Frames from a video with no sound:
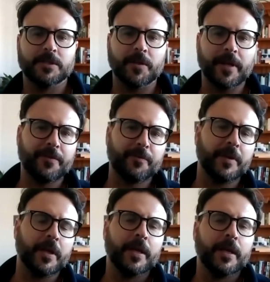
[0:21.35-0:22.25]
So
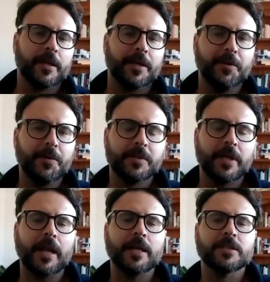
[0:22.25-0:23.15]
Catherine, can you
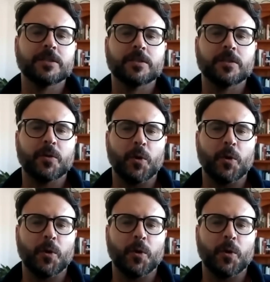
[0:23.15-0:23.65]
tell us